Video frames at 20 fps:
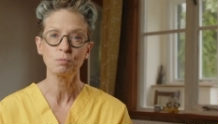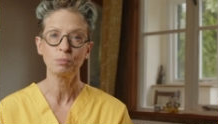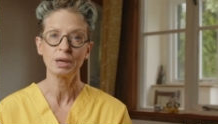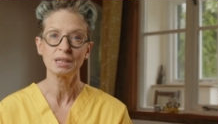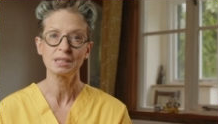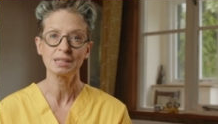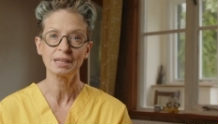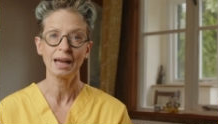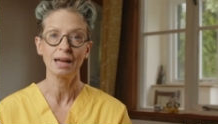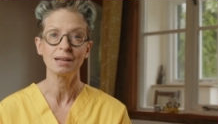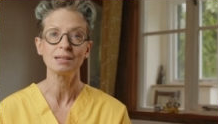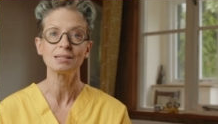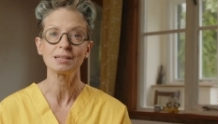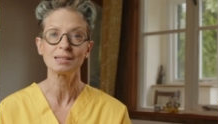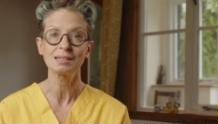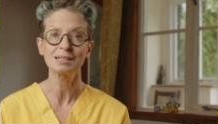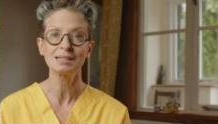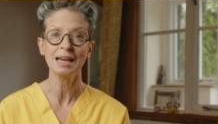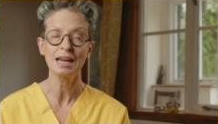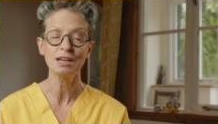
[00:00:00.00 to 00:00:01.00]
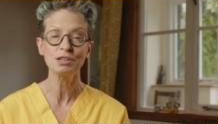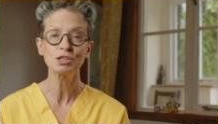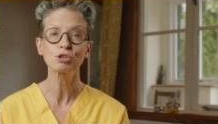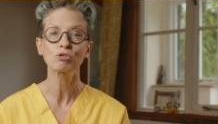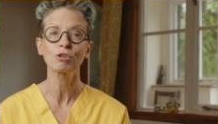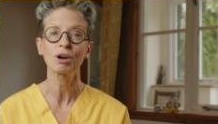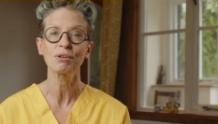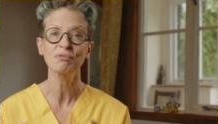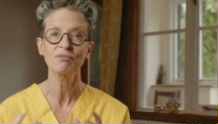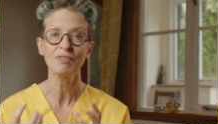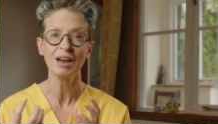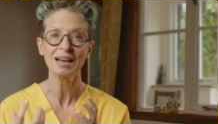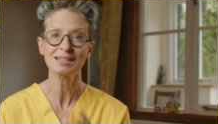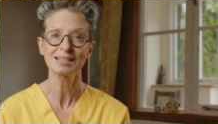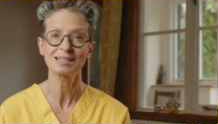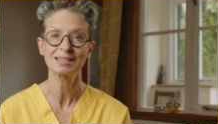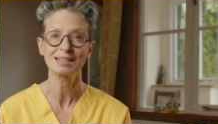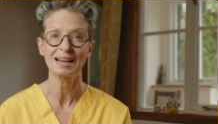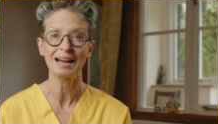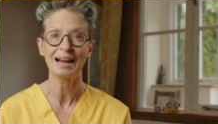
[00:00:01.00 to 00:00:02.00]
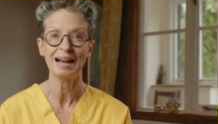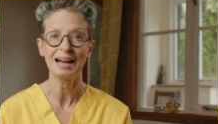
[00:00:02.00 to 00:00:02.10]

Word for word: breast cancers tend to grow faster,